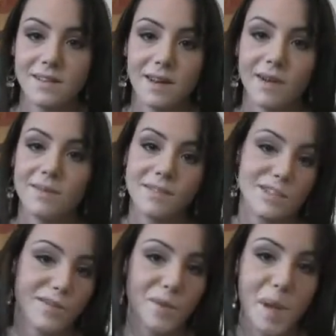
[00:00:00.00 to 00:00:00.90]
You know, it's
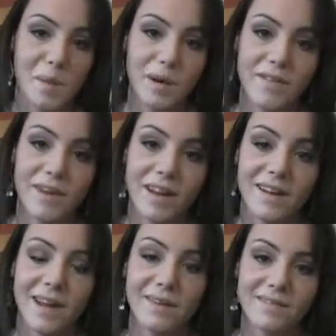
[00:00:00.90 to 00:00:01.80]
just for my
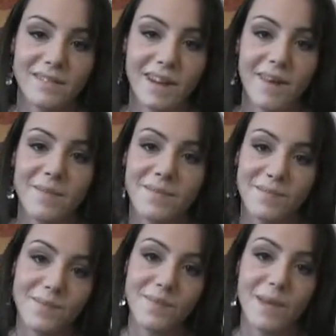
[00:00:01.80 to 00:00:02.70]
boyfriend. I don't, you
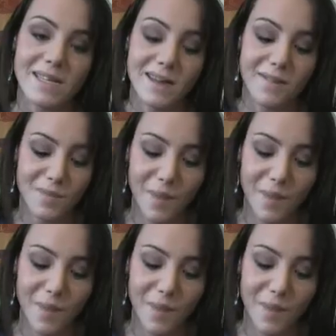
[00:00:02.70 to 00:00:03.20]
know, myself.